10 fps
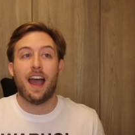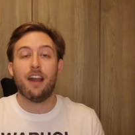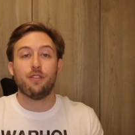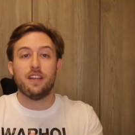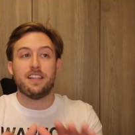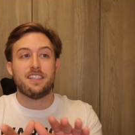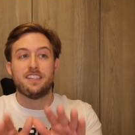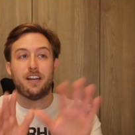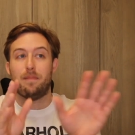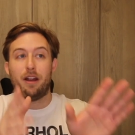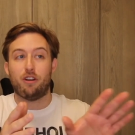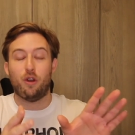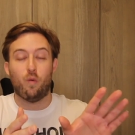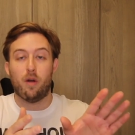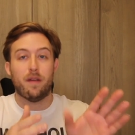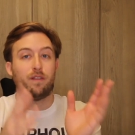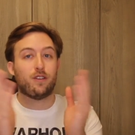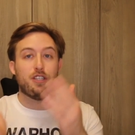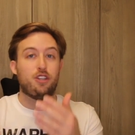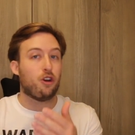I don't think this is an American woman
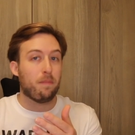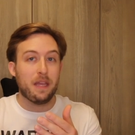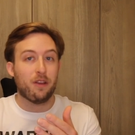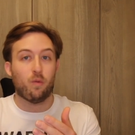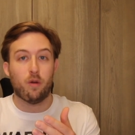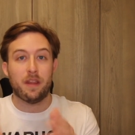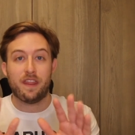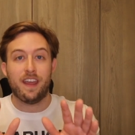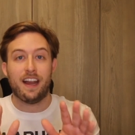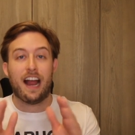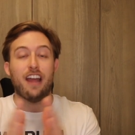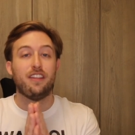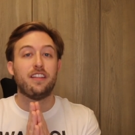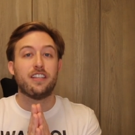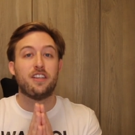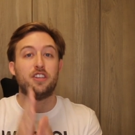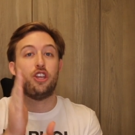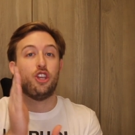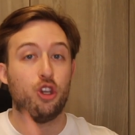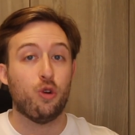versus European woman thing. I think this is a
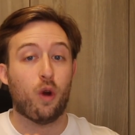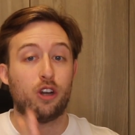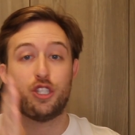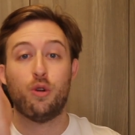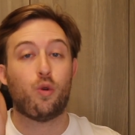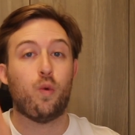you are too